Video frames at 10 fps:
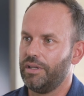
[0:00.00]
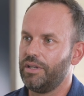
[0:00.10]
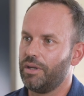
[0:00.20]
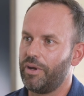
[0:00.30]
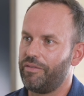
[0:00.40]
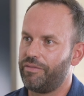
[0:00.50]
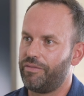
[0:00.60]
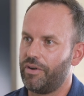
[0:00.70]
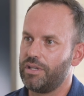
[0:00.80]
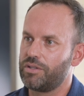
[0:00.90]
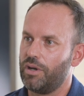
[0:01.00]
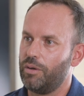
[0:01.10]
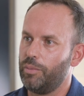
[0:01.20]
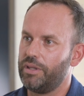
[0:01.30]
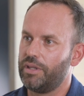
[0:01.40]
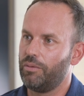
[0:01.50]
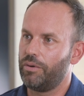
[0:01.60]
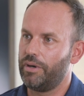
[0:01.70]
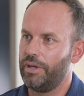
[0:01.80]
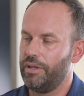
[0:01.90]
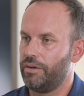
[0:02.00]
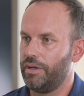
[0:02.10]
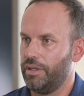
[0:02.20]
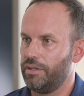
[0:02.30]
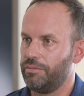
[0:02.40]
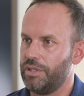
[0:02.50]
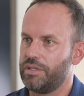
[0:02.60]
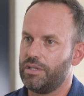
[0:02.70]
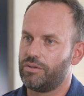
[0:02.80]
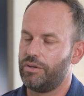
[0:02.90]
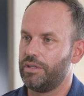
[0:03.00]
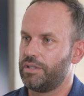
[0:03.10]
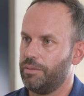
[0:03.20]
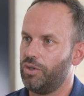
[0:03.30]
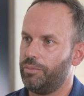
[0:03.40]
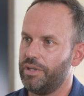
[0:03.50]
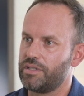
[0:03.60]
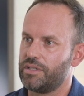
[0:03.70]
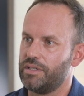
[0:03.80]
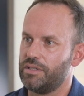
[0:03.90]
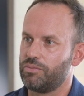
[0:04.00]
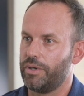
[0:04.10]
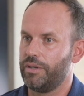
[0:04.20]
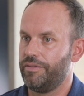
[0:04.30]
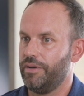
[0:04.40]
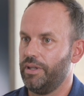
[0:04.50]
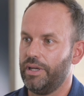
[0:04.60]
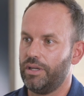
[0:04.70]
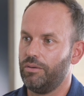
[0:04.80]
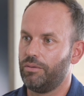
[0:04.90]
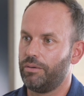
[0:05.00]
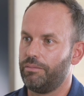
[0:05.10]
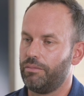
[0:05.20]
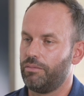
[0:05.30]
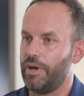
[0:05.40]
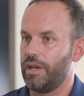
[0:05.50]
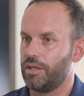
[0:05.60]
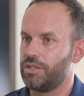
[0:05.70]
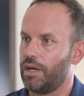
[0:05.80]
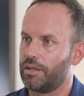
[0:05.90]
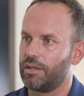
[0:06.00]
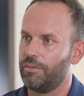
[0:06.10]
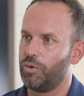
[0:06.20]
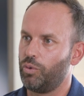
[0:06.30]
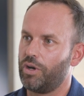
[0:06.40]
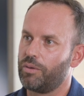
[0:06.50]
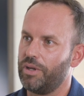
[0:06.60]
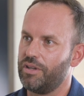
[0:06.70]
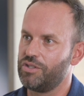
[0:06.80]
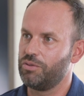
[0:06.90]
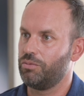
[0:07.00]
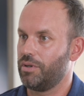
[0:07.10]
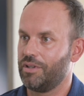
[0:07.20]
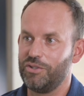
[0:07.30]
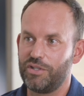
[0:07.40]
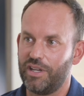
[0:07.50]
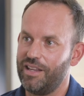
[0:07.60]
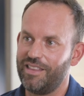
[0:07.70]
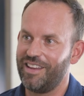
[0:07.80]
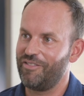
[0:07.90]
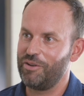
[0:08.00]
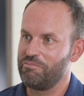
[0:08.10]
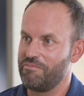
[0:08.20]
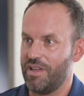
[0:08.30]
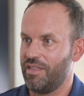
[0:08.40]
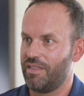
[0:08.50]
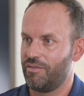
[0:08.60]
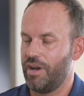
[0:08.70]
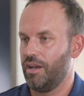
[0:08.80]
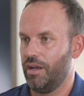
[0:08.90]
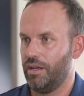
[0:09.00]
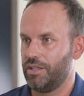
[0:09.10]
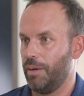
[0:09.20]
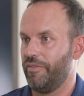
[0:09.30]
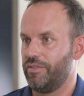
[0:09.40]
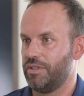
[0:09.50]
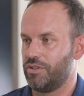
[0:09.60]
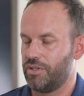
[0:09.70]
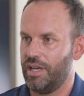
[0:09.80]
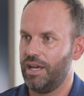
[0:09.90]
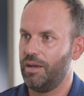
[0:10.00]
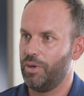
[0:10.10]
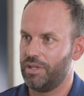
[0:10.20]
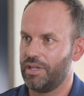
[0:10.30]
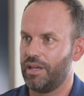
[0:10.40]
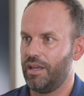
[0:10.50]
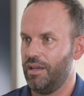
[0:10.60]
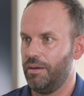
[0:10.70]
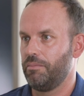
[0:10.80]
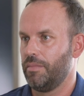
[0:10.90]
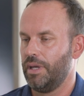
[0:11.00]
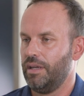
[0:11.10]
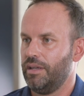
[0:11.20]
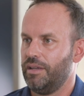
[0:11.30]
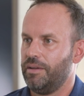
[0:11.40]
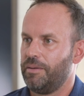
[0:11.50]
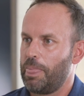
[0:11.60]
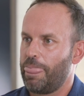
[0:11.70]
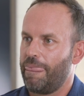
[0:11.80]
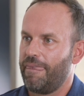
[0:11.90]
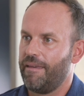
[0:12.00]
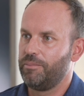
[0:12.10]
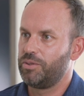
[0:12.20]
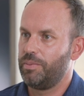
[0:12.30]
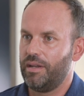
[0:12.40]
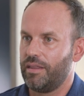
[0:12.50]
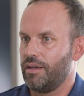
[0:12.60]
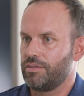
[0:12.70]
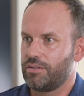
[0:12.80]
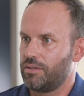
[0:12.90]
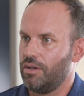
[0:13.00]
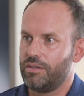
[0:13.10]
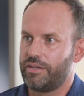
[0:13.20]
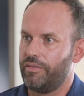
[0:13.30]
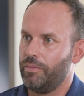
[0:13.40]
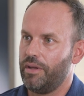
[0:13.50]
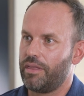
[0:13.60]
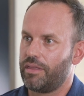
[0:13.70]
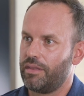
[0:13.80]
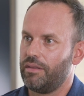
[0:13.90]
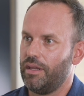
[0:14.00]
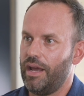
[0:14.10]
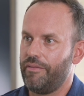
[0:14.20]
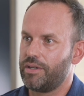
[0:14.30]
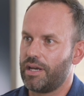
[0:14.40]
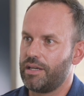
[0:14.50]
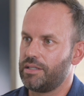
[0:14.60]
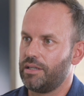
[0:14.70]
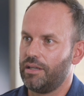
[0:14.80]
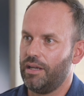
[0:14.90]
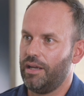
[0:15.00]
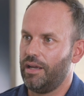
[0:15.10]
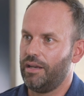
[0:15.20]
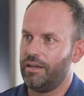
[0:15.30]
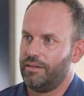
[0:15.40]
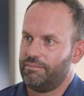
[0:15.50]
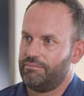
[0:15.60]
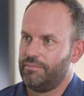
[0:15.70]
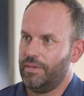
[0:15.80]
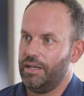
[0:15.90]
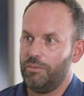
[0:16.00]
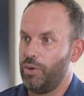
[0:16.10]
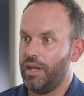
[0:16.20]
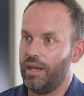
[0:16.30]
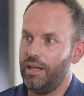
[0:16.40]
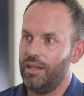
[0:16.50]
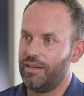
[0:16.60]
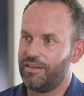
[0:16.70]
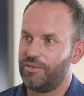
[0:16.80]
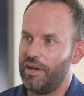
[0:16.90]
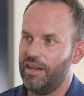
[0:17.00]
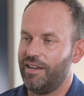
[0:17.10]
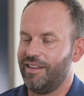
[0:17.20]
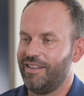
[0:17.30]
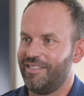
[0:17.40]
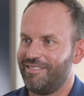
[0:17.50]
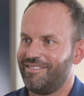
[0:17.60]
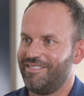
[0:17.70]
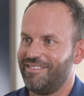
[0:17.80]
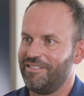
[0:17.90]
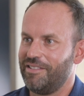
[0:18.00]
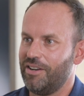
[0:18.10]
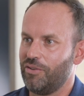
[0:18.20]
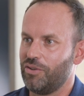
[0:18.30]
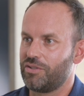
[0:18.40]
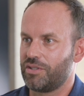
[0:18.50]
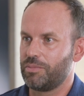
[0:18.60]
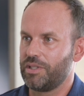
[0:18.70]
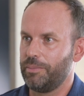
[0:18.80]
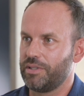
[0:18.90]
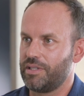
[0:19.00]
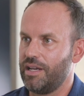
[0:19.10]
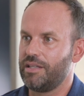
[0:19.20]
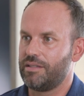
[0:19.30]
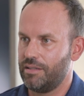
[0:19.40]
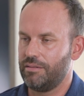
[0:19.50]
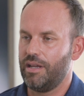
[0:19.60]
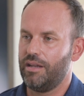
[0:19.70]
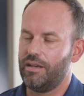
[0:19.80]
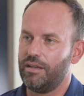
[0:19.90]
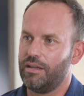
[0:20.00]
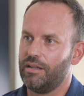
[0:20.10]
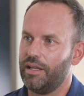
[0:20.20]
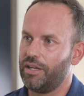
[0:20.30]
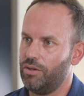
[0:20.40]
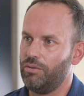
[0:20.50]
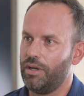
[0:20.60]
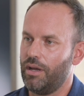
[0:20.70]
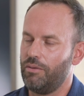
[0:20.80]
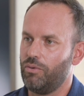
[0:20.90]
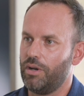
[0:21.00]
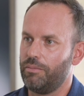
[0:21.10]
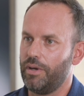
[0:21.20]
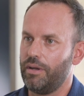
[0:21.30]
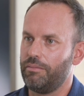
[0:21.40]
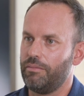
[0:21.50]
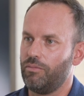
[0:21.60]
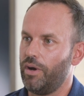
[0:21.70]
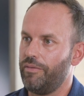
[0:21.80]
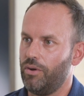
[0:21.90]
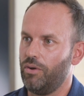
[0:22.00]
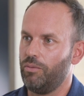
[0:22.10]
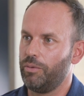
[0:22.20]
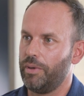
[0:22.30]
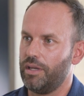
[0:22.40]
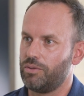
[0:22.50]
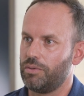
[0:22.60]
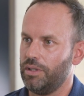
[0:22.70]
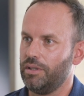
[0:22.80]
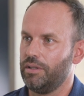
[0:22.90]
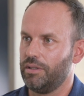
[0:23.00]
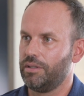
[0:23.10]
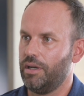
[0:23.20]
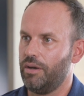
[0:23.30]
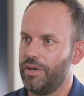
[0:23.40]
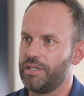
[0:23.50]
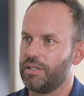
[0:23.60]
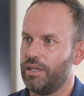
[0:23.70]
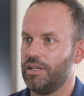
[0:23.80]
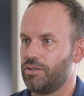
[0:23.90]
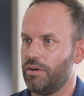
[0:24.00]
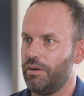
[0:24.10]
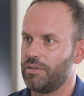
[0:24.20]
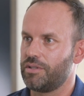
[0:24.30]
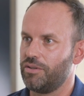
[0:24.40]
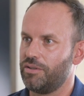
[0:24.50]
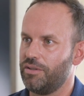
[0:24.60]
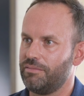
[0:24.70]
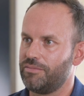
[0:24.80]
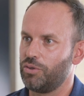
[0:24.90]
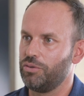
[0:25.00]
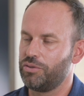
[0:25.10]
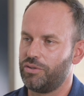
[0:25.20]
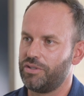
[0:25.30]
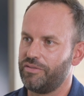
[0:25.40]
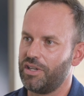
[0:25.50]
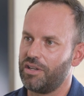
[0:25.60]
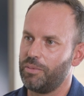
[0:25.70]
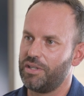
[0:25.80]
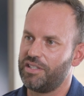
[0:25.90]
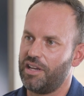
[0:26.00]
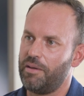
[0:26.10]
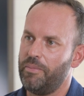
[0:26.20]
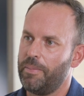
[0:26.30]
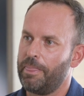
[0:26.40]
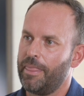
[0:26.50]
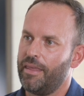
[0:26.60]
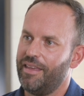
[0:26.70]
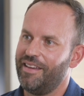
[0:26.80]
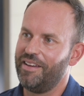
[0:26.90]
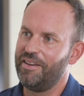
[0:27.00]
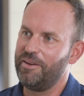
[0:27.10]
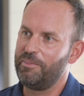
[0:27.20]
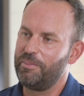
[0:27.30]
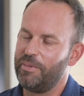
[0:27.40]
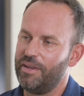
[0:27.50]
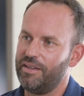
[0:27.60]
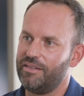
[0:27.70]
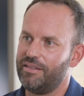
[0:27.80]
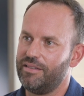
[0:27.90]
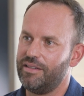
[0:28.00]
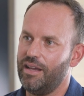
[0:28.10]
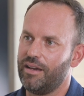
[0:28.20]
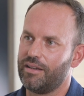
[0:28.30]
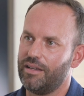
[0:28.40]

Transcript: leaned on my friends quite a bit that were either in the business or in similar businesses where you felt like you were writing a check to come to work because you weren't closing anything every month, right, on top of just your time, but it's like, hey, I'm spending thousands of dollars every month in advertising, and I didn't bring any in, right? And you know, those are some sleepless nights, and like you, I wanted my wife at home when my kids were little, raising the kids, so I was the sole source of income at the time. And yeah,